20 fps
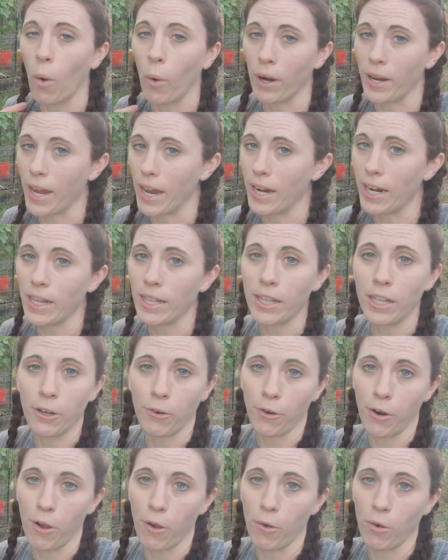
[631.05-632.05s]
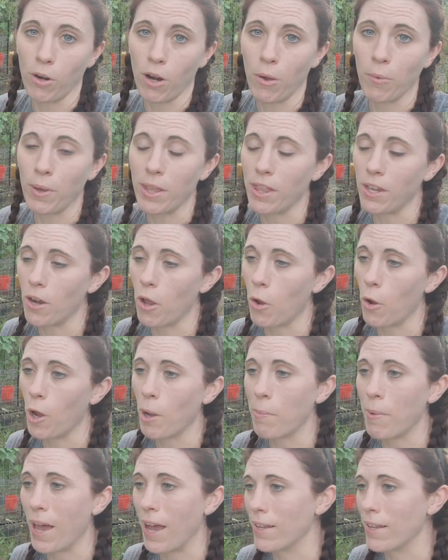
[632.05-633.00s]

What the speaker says: organically grown with no